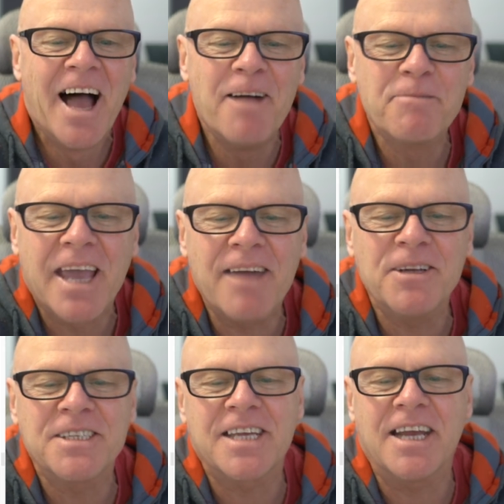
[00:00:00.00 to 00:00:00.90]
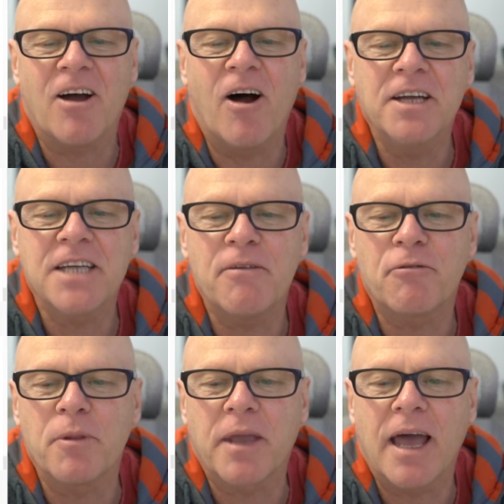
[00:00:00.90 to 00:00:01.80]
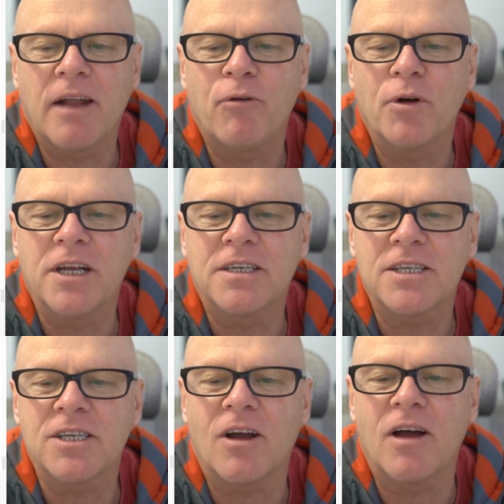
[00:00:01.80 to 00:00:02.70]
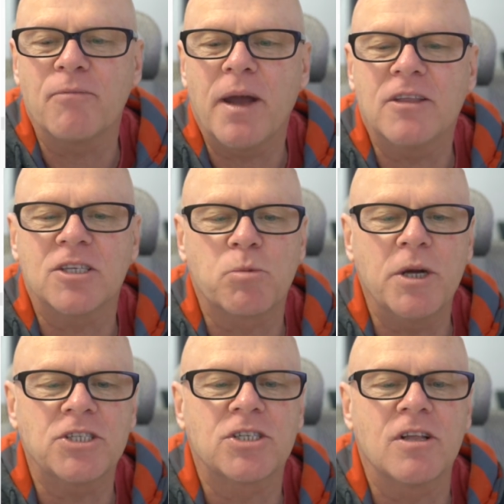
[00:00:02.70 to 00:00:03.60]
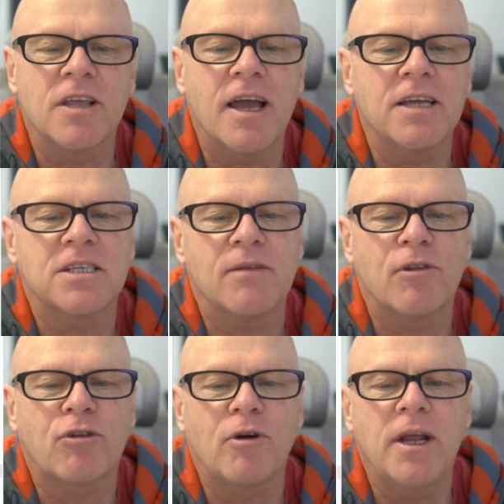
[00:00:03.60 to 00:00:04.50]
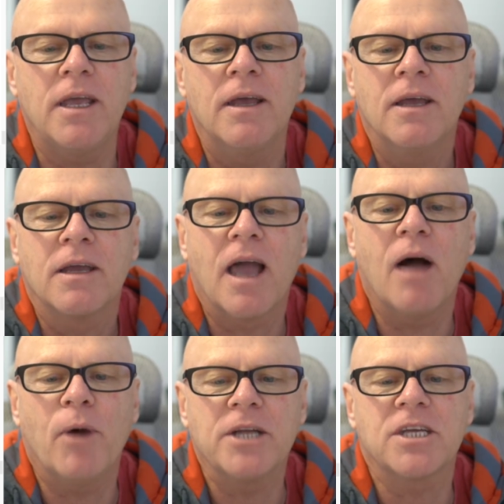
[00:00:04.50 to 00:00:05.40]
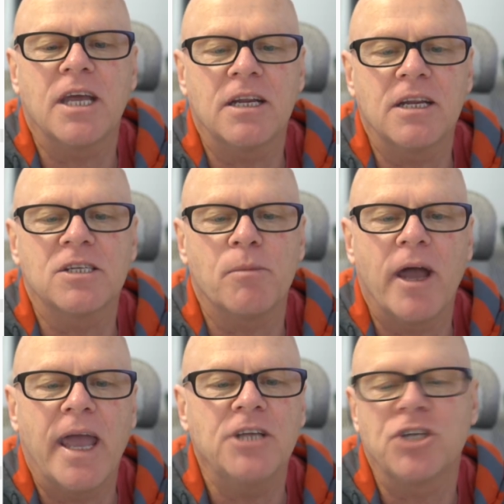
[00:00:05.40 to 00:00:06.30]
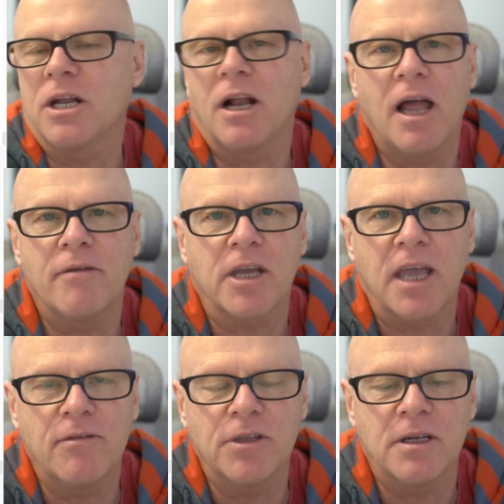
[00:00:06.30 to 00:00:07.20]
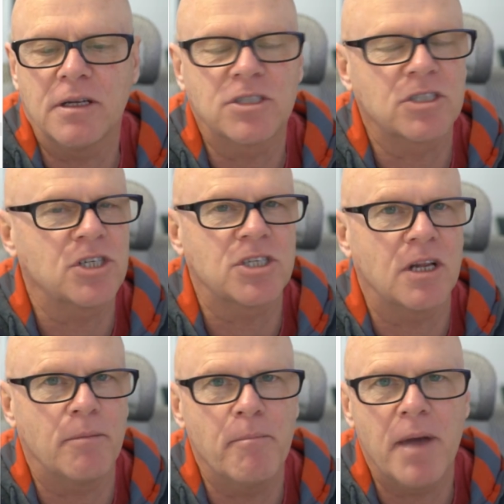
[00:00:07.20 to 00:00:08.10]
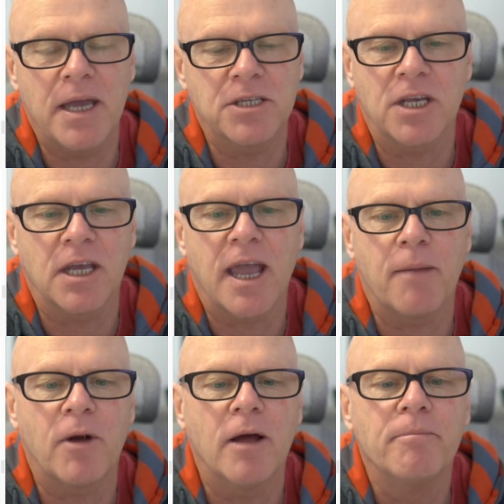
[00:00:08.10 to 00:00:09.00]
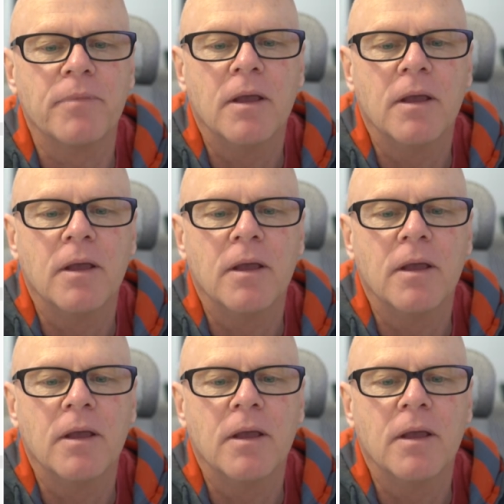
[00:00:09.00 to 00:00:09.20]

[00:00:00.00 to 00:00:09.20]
Um, Kevin said, Hi, David from the California desert. I've made the switch to the A7 III. Can't wait to get it into my hands. You're going to love it, Kevin. It's just an amazing camera.